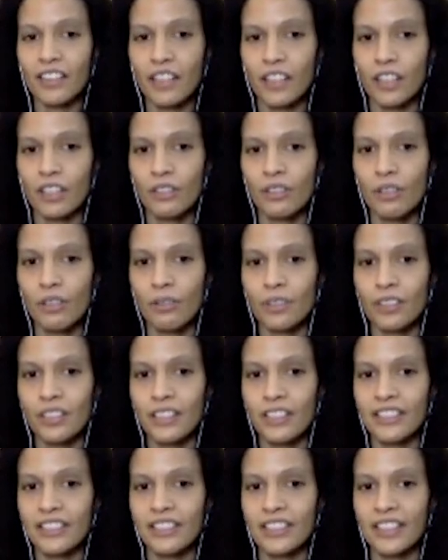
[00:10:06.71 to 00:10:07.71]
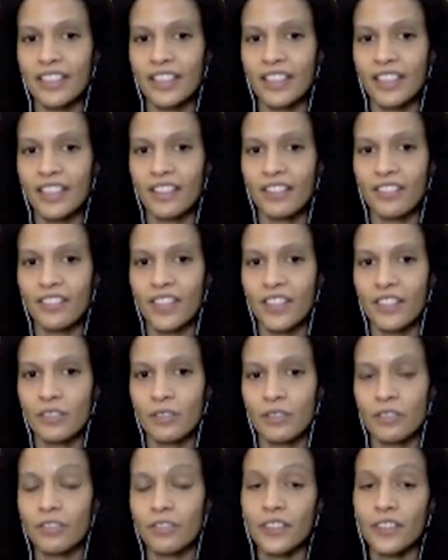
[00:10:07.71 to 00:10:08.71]
like you don't really see any of this
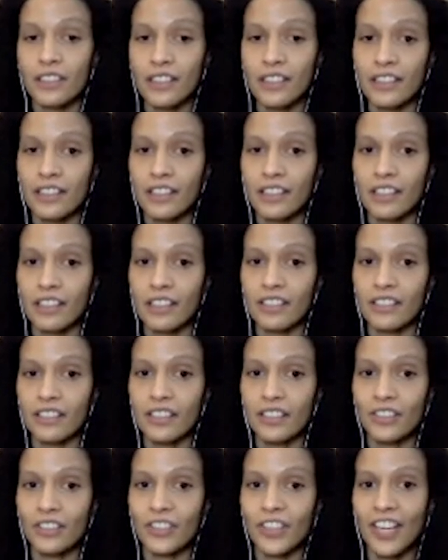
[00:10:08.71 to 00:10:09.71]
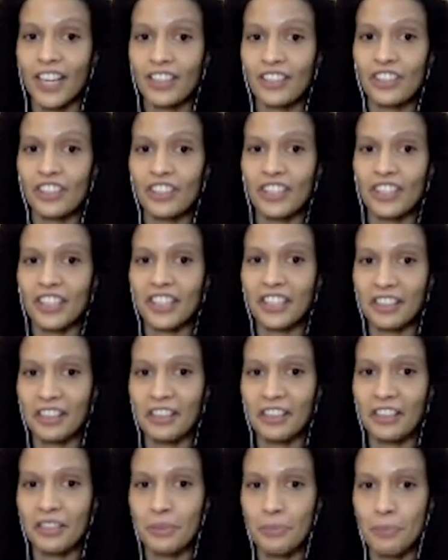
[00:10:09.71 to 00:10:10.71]
or feel it until you're actually
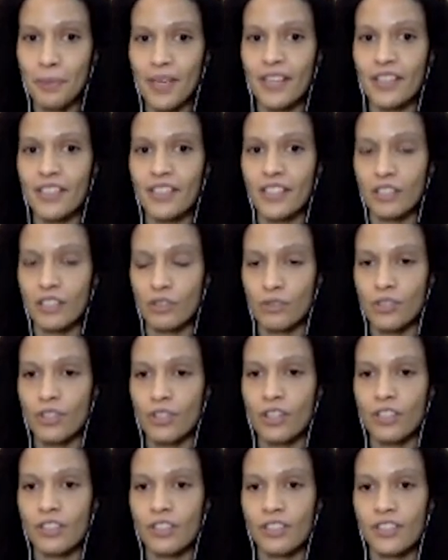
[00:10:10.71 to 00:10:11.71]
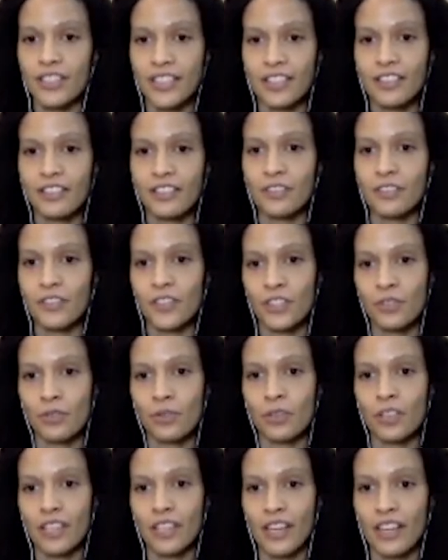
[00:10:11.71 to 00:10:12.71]
in the space and you start seeing those
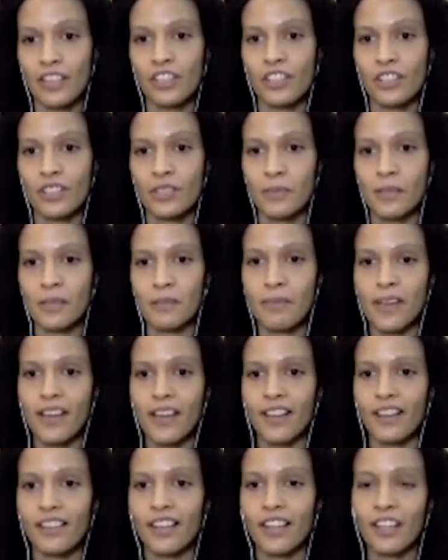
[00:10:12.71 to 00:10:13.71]
visual connections being made.